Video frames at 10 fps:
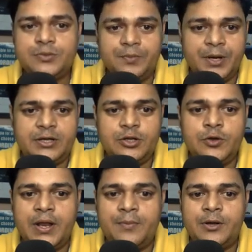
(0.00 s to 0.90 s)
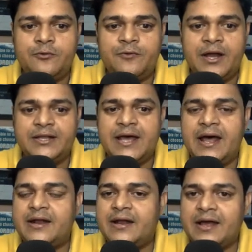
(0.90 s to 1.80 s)
but you are able to find
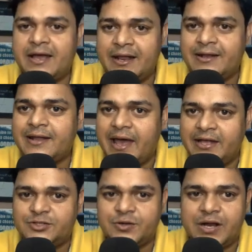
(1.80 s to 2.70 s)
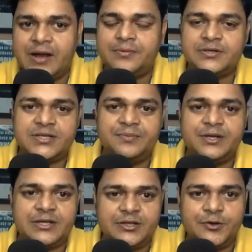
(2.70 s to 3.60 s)
the correct answer after
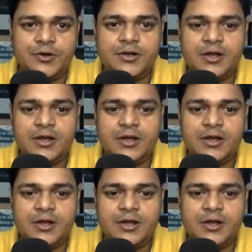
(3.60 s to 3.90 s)
submitting your